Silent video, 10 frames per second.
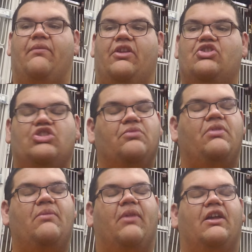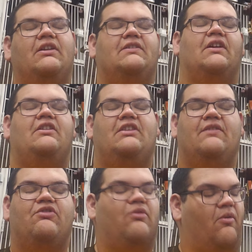There should be minus signs
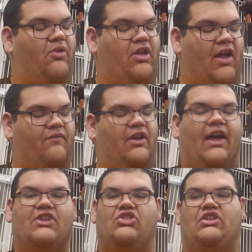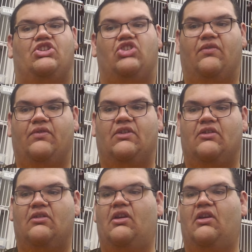everywhere where you have to actually shift,